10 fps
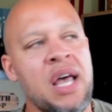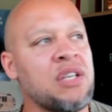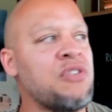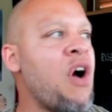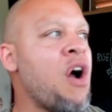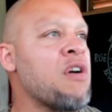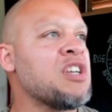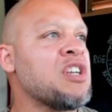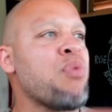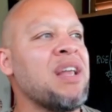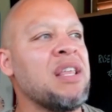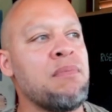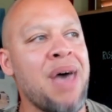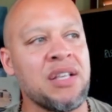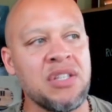As far as spreading
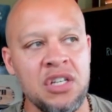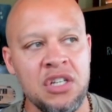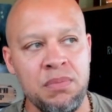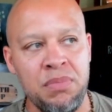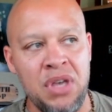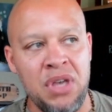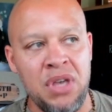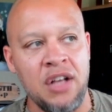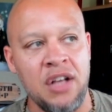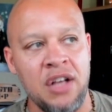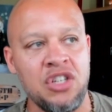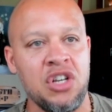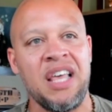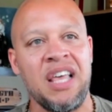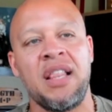the message beyond just
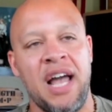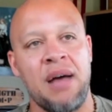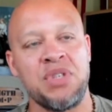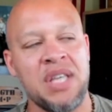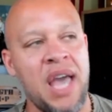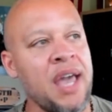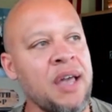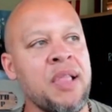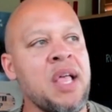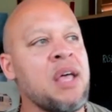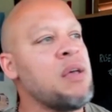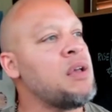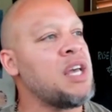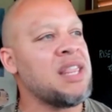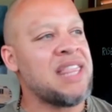living it like I'm saying,
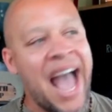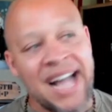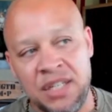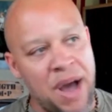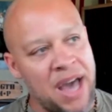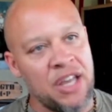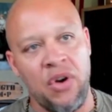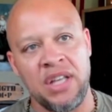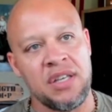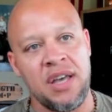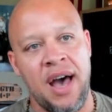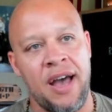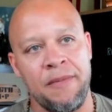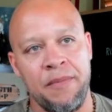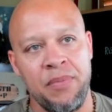that's by the grace of
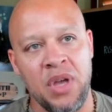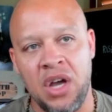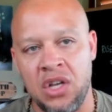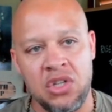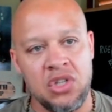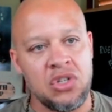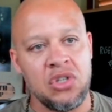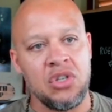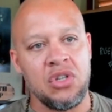God because